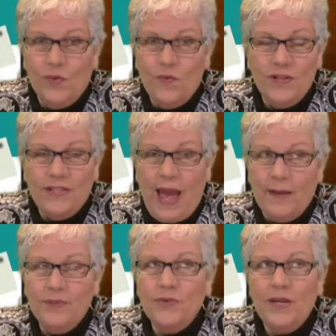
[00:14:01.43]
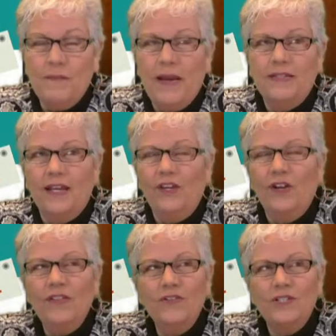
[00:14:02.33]
was absolutely amazing.
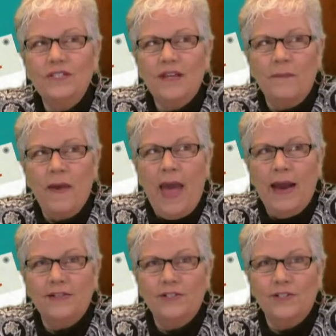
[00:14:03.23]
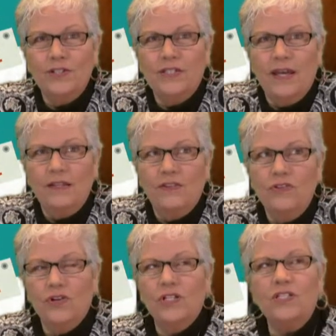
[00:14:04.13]
There's just some actors that
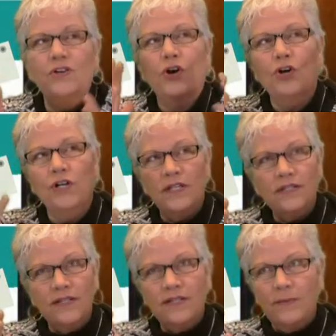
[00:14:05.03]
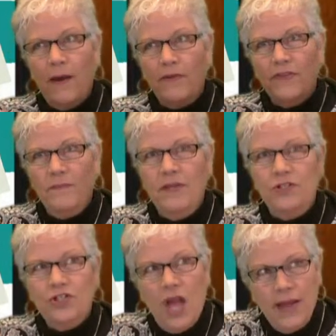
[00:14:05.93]
there is an earnestness about them that
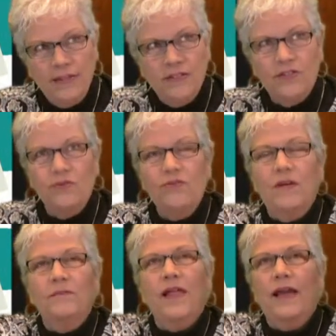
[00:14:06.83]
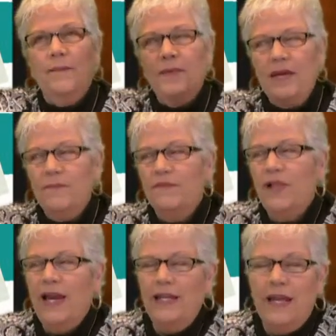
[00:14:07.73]
shines through them like a beam of
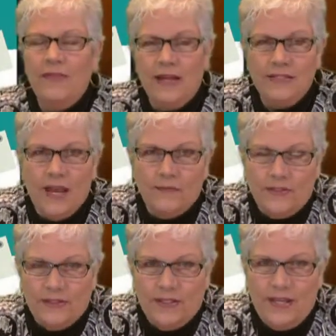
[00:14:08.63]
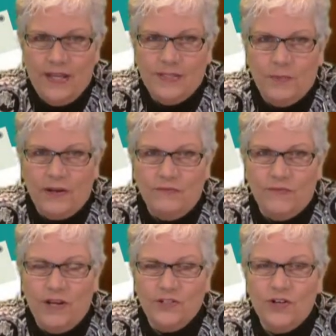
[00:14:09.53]
light, and that definitely is Brendan
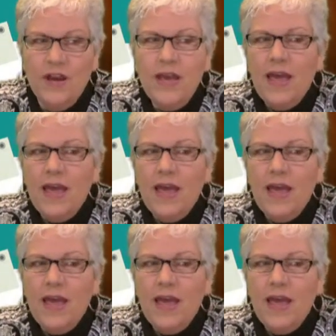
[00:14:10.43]
Fraser.